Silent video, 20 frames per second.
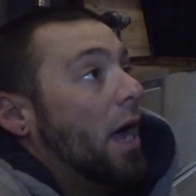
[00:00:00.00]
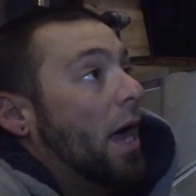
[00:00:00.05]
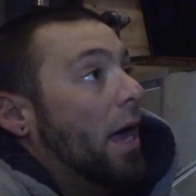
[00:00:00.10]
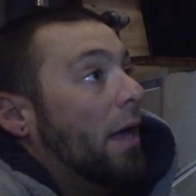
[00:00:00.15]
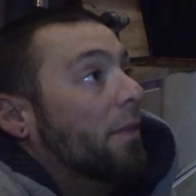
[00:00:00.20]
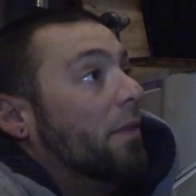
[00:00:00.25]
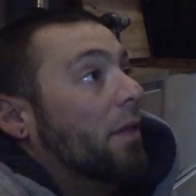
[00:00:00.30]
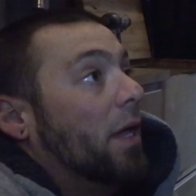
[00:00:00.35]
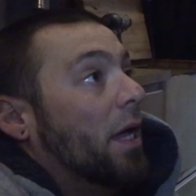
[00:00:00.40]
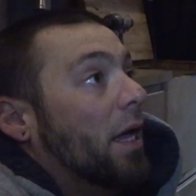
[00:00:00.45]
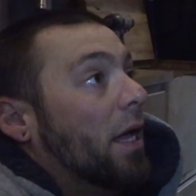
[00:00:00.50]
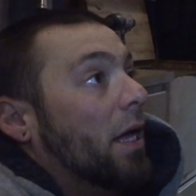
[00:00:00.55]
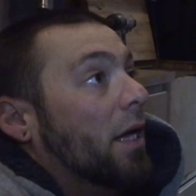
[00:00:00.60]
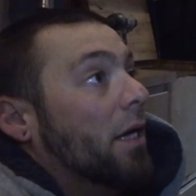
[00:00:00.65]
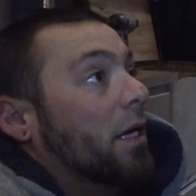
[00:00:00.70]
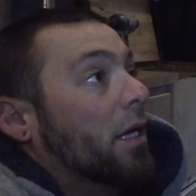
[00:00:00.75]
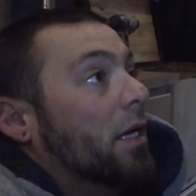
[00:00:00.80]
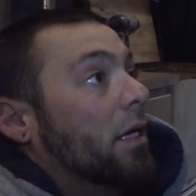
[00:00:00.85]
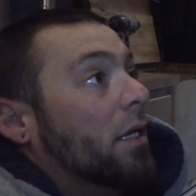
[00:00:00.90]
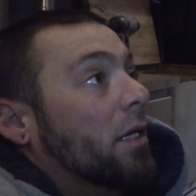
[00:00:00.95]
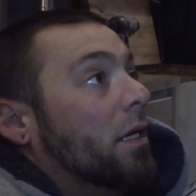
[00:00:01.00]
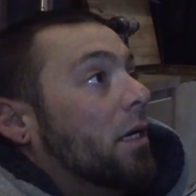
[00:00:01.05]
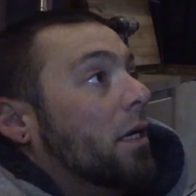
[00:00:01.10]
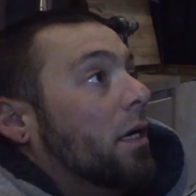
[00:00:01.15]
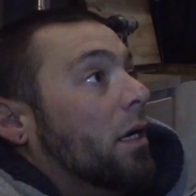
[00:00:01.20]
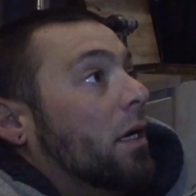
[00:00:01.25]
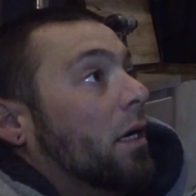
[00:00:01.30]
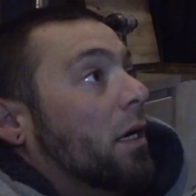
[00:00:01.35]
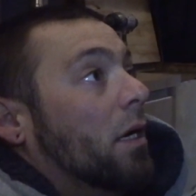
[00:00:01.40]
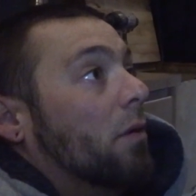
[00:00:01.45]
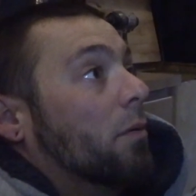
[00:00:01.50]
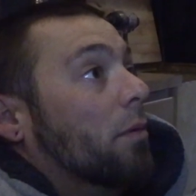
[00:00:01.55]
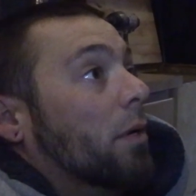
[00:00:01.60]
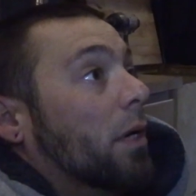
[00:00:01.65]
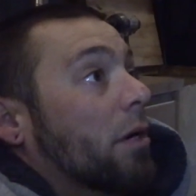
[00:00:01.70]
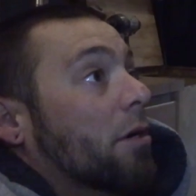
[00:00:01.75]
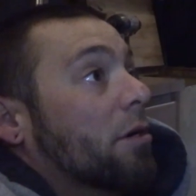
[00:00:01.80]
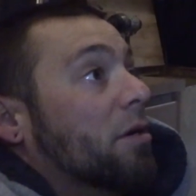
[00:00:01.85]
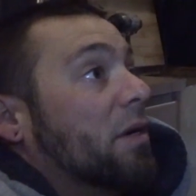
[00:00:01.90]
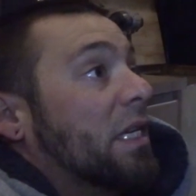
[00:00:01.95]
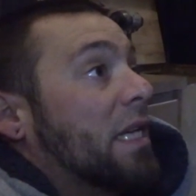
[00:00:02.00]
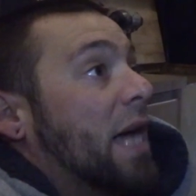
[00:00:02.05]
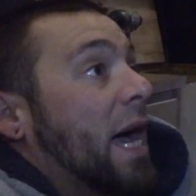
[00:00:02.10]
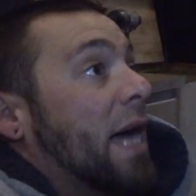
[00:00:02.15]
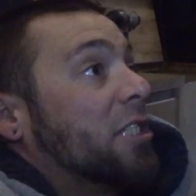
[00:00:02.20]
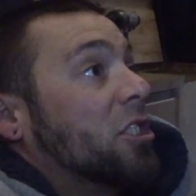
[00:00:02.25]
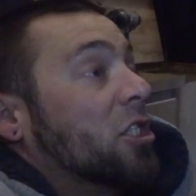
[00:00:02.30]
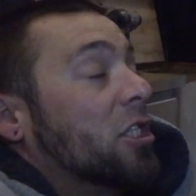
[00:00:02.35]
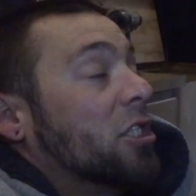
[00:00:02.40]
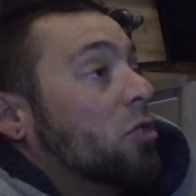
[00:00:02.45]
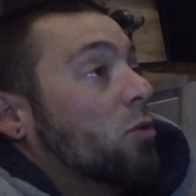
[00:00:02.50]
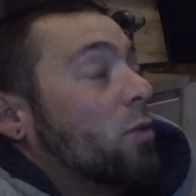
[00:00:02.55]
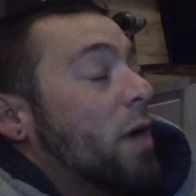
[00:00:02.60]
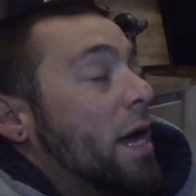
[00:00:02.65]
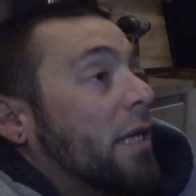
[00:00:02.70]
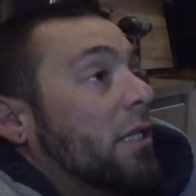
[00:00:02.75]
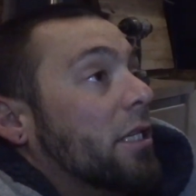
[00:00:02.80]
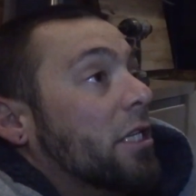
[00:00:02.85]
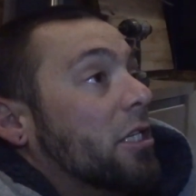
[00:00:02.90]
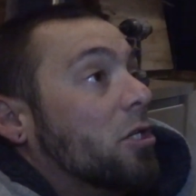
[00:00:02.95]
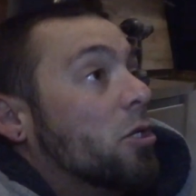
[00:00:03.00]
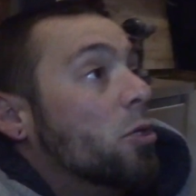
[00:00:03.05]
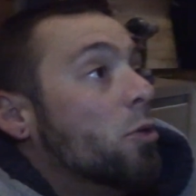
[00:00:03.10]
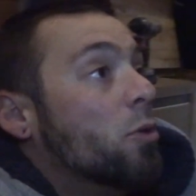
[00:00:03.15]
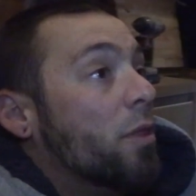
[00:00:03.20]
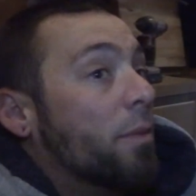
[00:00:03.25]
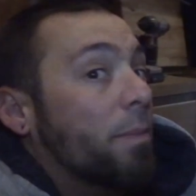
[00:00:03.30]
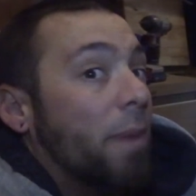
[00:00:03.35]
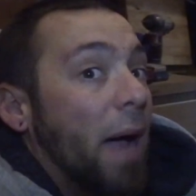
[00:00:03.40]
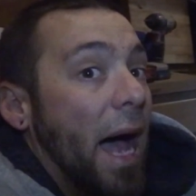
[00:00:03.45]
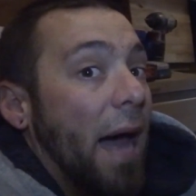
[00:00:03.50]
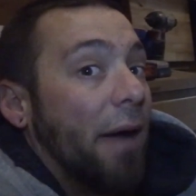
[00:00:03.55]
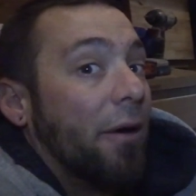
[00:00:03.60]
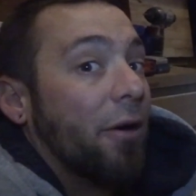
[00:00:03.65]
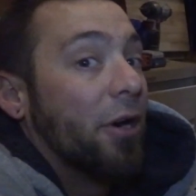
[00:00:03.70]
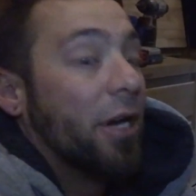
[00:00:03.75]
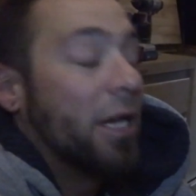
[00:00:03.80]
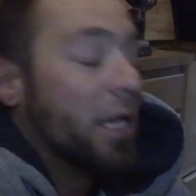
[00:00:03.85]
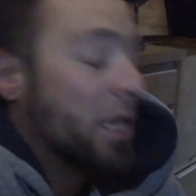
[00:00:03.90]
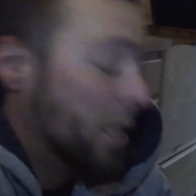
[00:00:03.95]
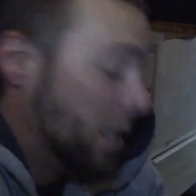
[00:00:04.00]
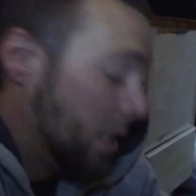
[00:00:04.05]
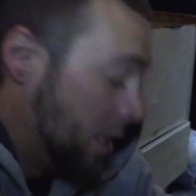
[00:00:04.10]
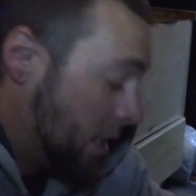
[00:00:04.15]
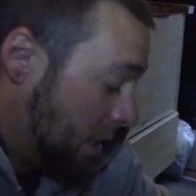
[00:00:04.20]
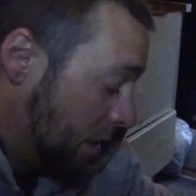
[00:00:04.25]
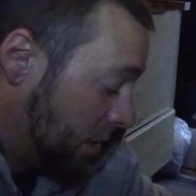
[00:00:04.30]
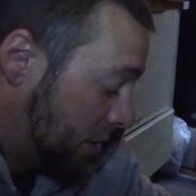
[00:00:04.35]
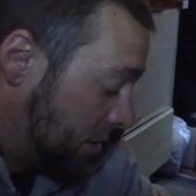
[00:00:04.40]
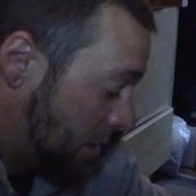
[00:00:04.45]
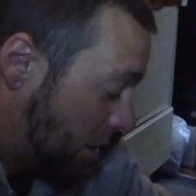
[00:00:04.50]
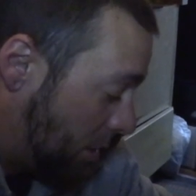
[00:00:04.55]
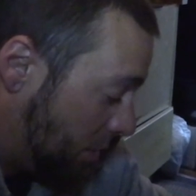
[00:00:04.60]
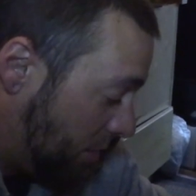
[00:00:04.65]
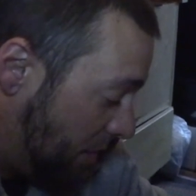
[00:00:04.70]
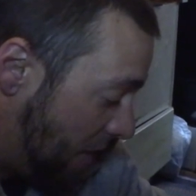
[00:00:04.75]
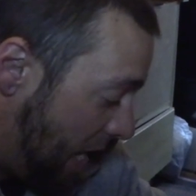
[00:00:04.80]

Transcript: and then we're going to attach it directly to the battery so